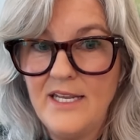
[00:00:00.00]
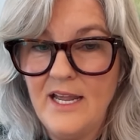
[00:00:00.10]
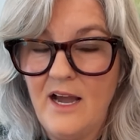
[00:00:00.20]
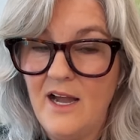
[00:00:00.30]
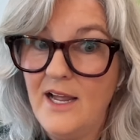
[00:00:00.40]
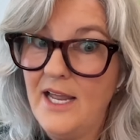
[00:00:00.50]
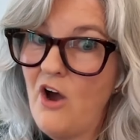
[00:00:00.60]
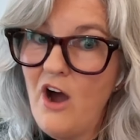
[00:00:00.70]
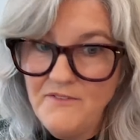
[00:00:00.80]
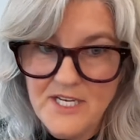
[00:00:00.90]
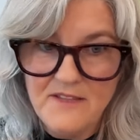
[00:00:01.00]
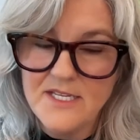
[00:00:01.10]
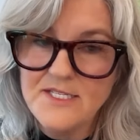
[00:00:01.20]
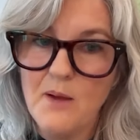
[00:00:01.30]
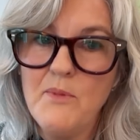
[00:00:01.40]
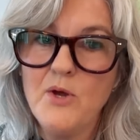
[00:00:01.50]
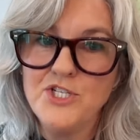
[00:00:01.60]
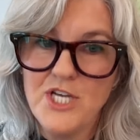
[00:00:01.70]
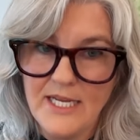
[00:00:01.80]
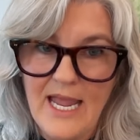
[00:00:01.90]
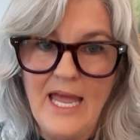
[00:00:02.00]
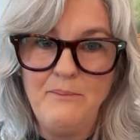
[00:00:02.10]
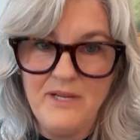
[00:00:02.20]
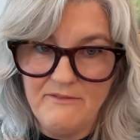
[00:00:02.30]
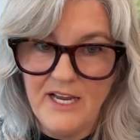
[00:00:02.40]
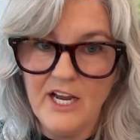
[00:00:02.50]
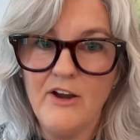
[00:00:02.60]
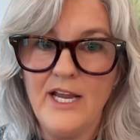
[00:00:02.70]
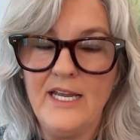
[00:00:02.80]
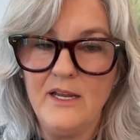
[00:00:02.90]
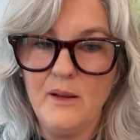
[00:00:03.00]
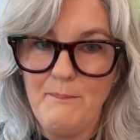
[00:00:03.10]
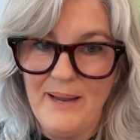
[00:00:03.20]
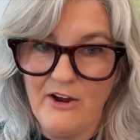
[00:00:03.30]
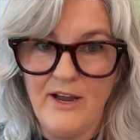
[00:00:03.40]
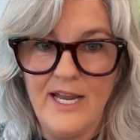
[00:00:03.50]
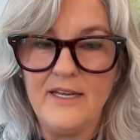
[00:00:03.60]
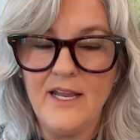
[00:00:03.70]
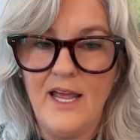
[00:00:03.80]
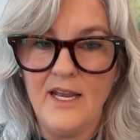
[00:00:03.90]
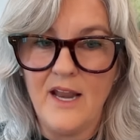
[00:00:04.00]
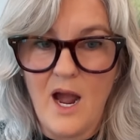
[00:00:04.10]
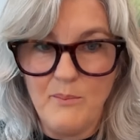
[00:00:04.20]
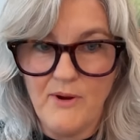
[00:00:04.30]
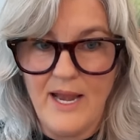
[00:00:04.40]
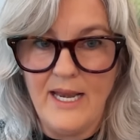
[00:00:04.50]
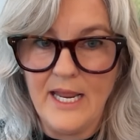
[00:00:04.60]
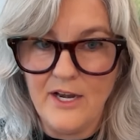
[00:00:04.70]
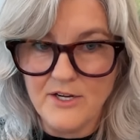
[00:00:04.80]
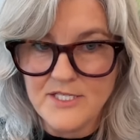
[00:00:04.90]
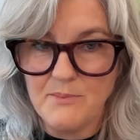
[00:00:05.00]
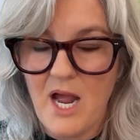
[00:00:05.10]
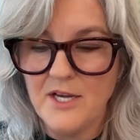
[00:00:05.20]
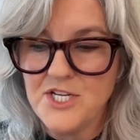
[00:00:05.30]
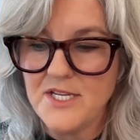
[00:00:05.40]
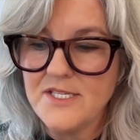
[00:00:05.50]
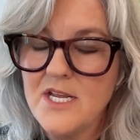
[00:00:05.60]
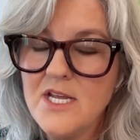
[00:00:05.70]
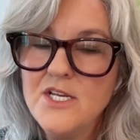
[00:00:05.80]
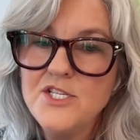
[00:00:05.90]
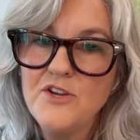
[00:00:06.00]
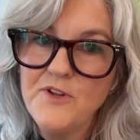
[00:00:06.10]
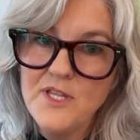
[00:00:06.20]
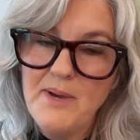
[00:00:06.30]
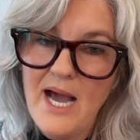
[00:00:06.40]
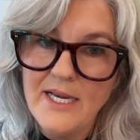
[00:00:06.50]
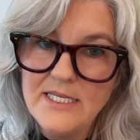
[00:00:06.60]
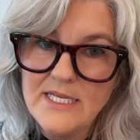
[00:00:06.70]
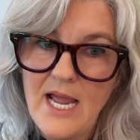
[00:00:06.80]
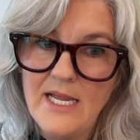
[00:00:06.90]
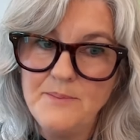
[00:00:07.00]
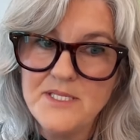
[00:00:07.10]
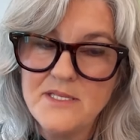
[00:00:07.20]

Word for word: that, uh, and often this emotion can be very buried and operating in our subconscious. So for the body